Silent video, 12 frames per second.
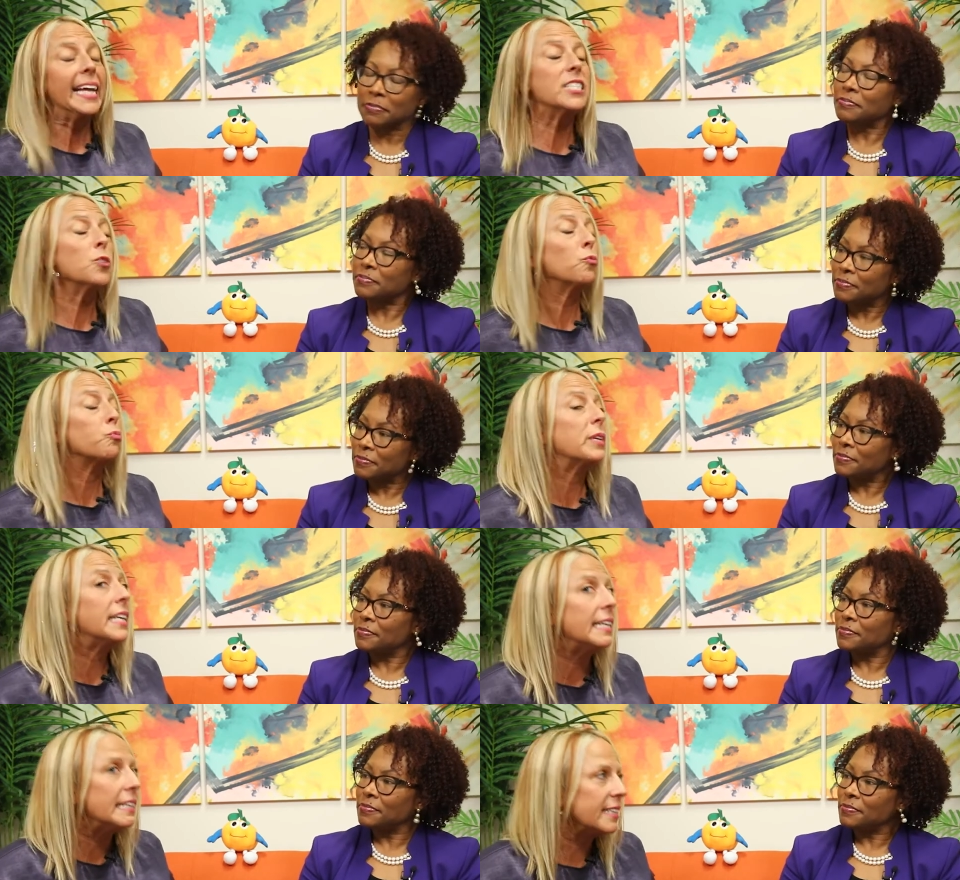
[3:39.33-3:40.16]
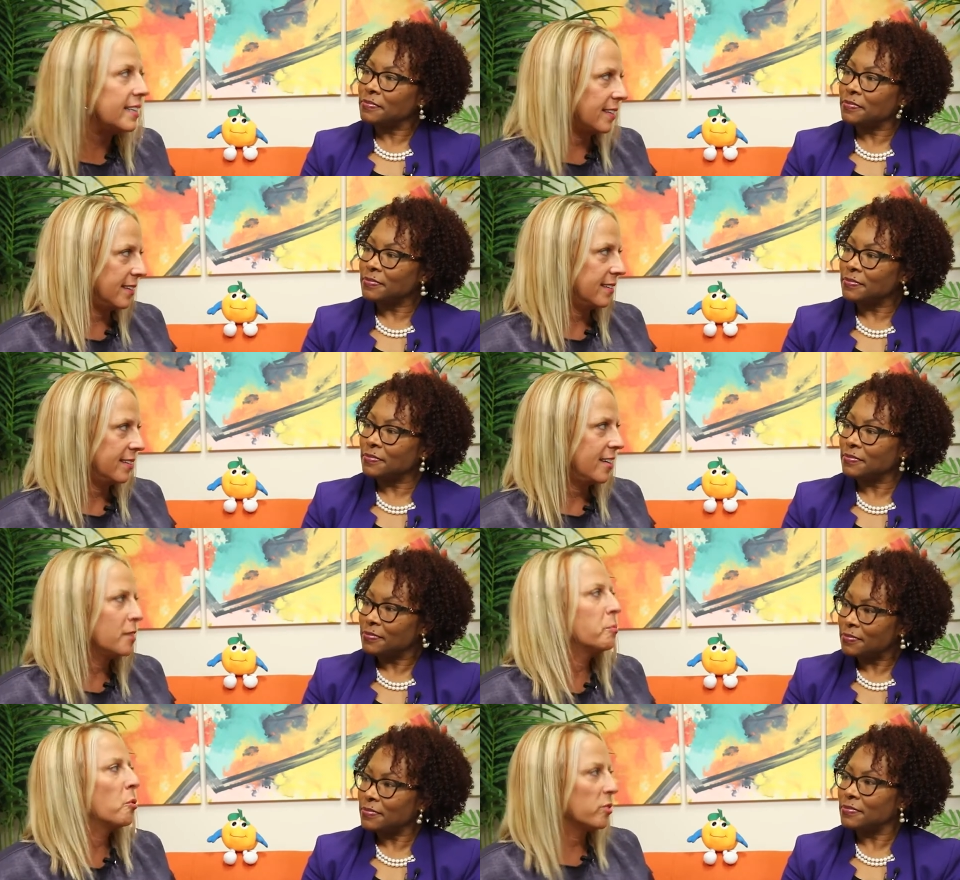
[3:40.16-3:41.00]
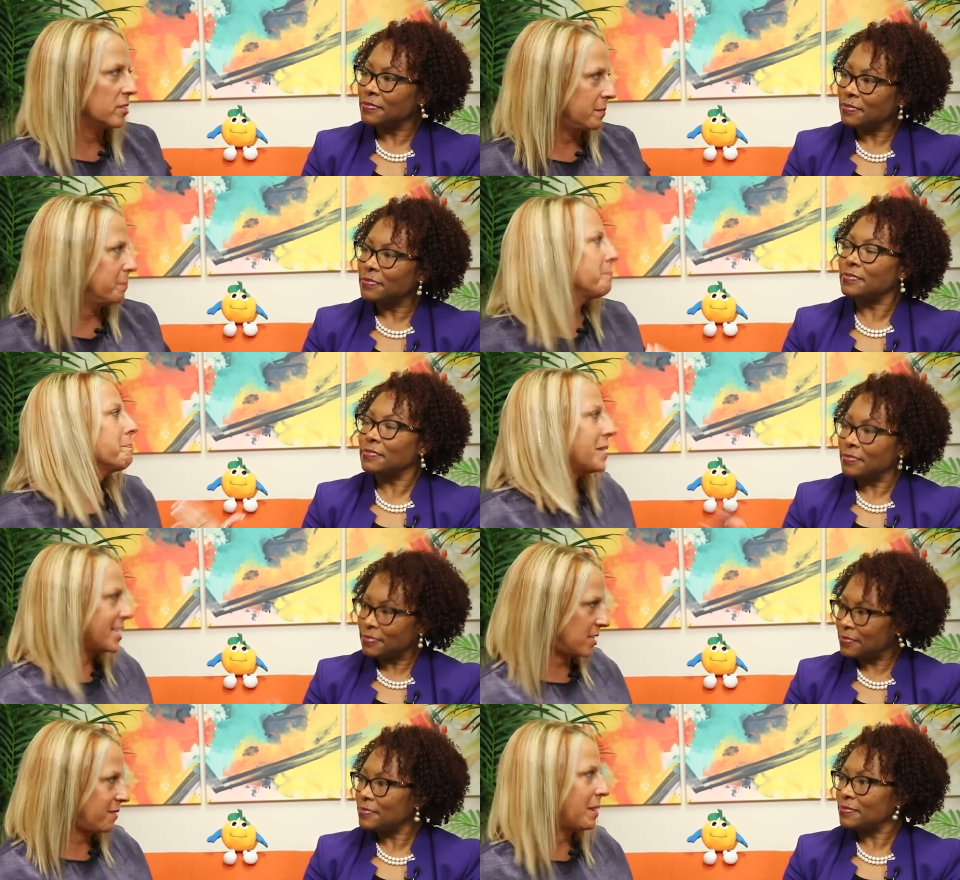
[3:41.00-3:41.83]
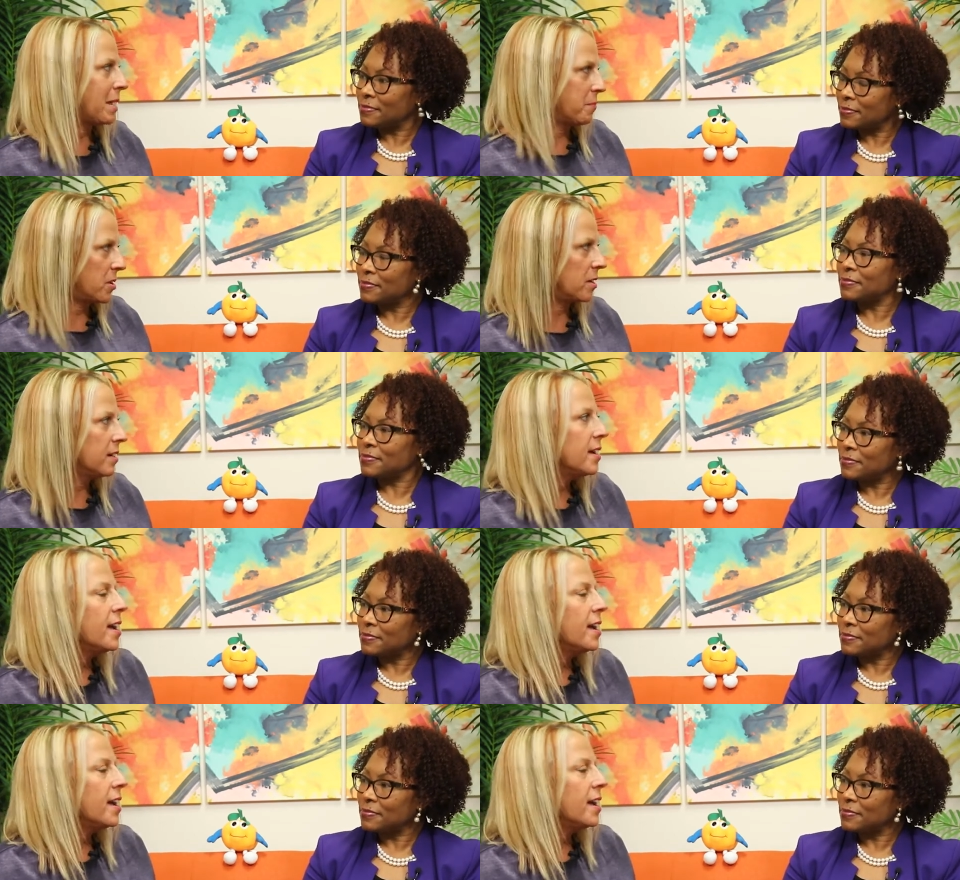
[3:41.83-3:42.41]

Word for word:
Speaker 1: It's a really important piece of paper.